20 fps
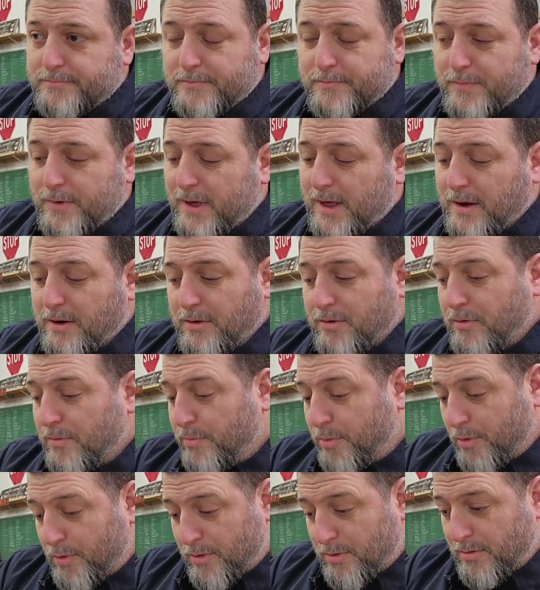we had a
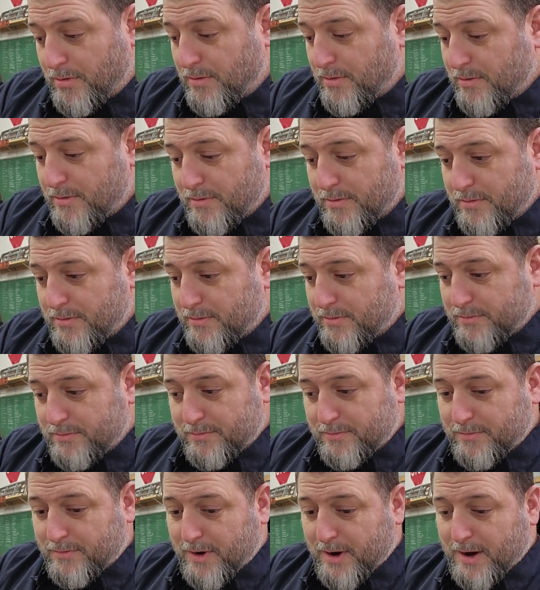newborn,
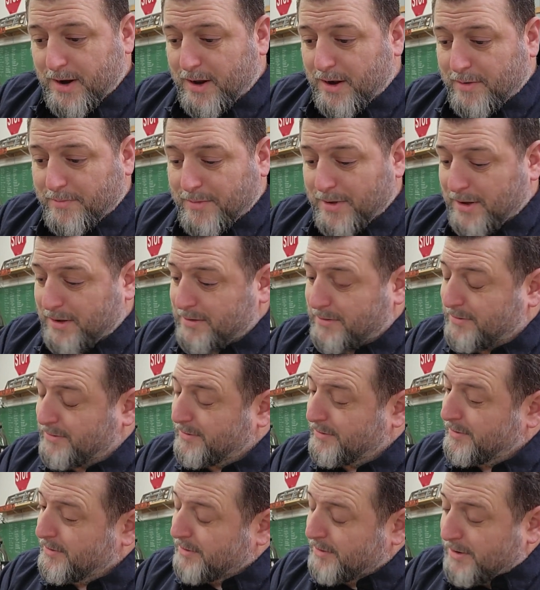right? And I'm like,
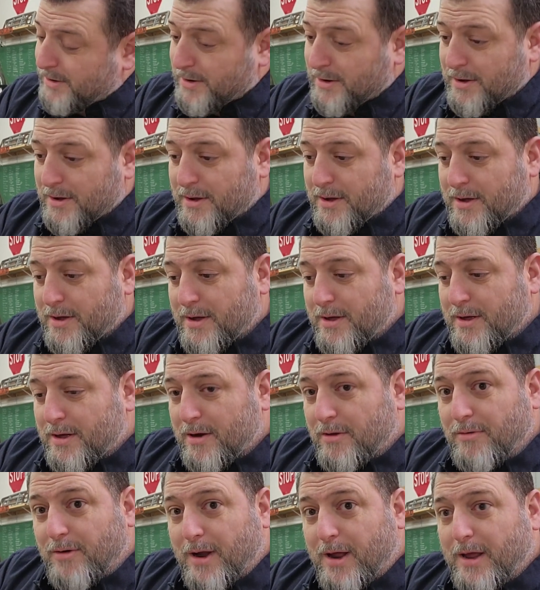
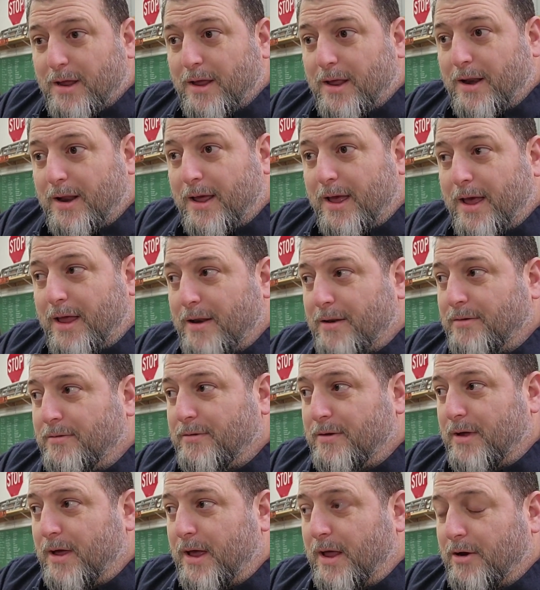all right. And I had
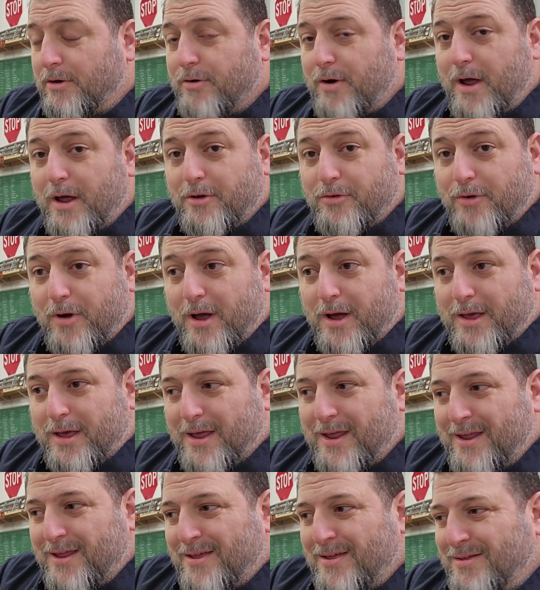a crotch rocket,
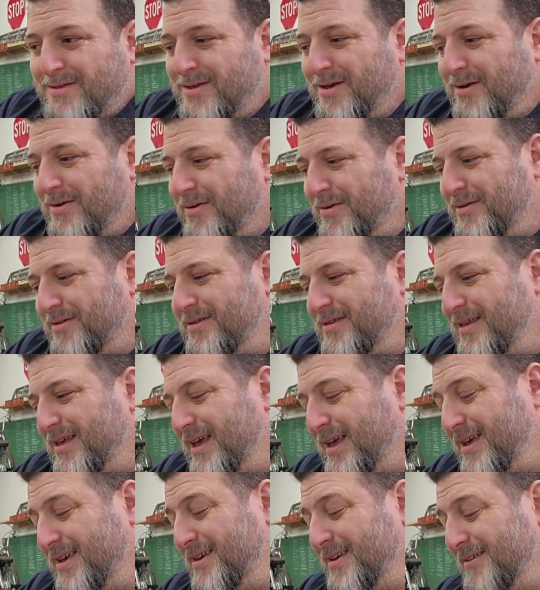so it was
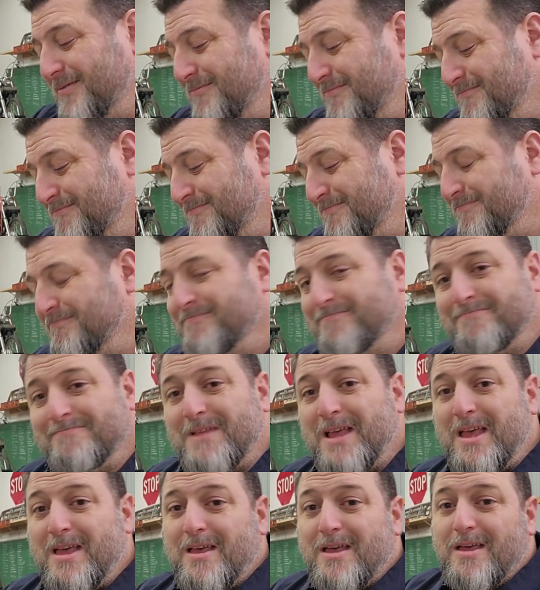like,
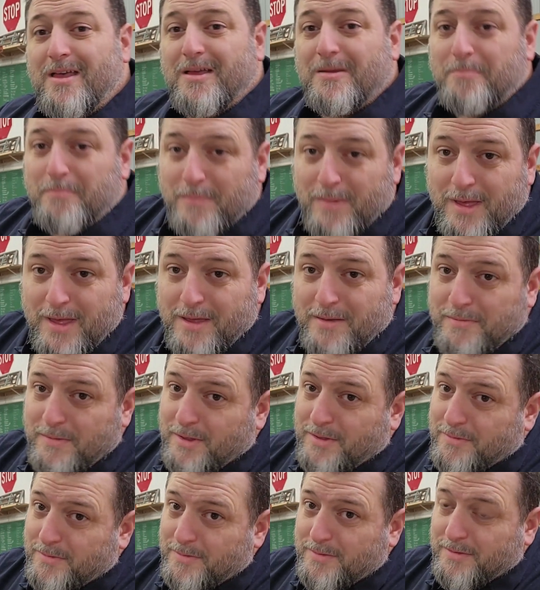man,
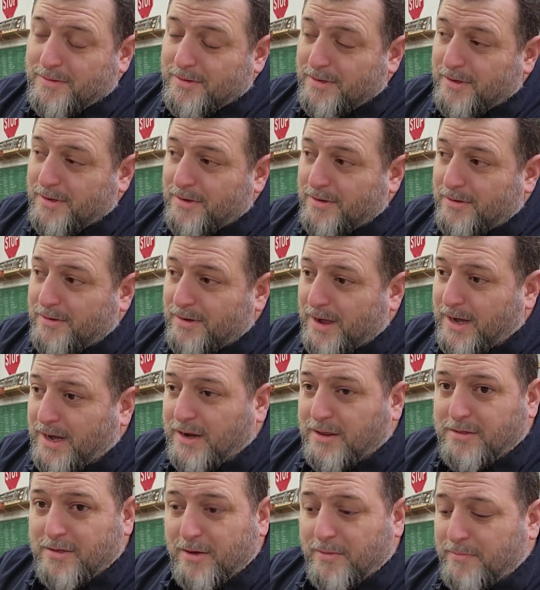this, I
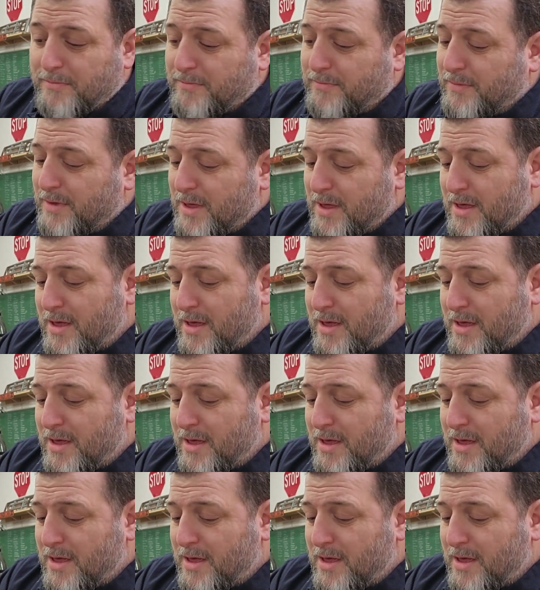needed something